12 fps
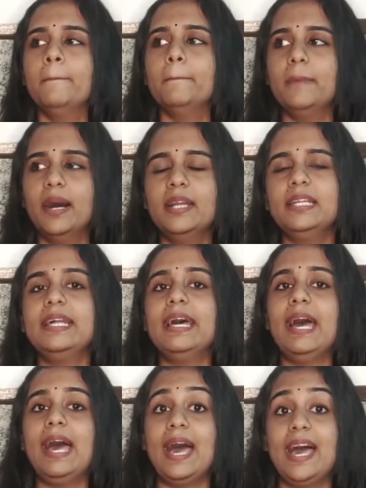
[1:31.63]
But
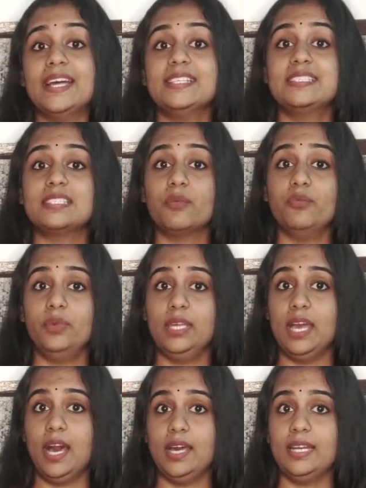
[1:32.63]
as
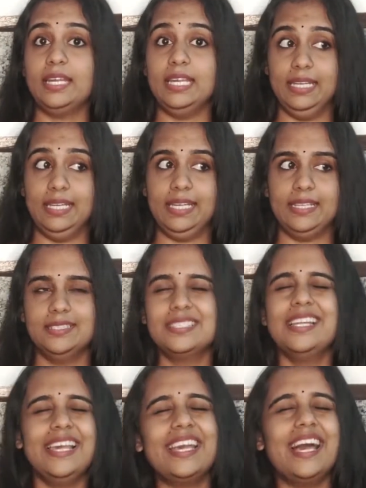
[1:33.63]
we are Indians,
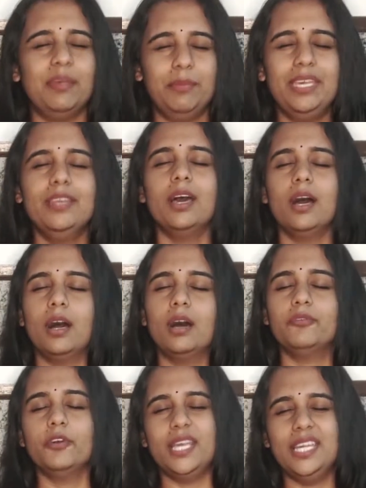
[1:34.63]

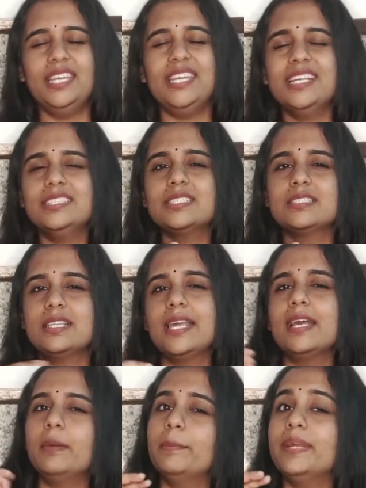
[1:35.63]
for Indians it's
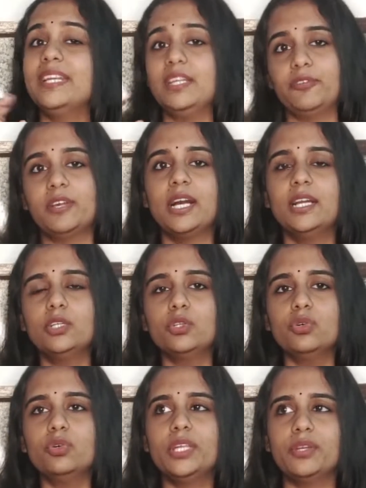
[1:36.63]
like a bit difficult
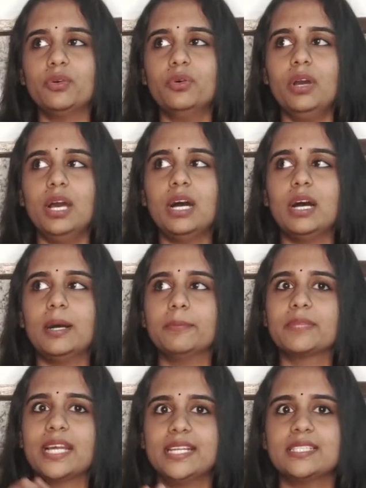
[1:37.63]
to
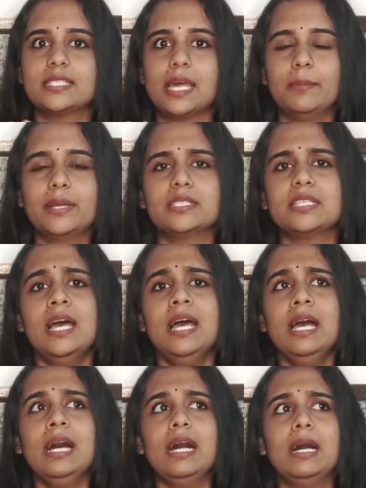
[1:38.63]
understand because
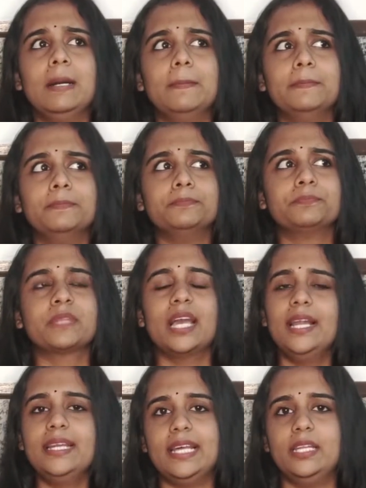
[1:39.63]

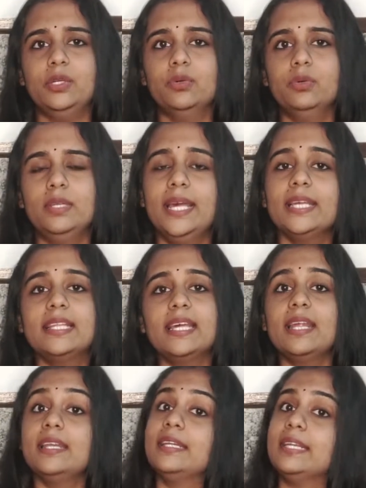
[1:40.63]
I tell you, like
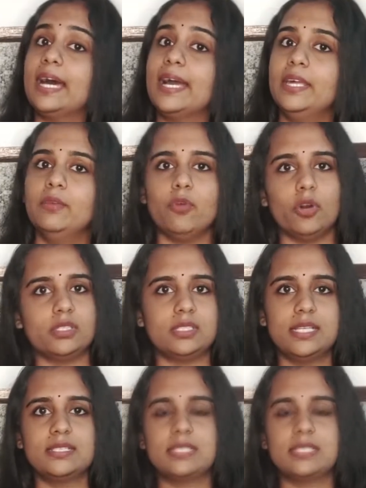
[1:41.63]
there are 9 voiceless